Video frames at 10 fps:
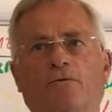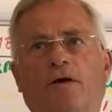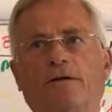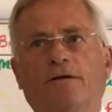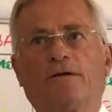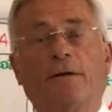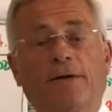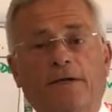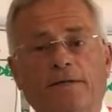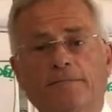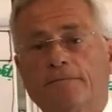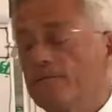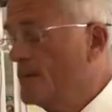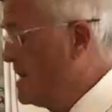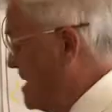to run this company.
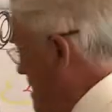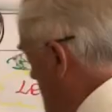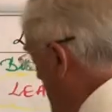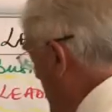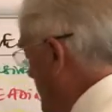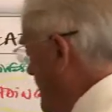And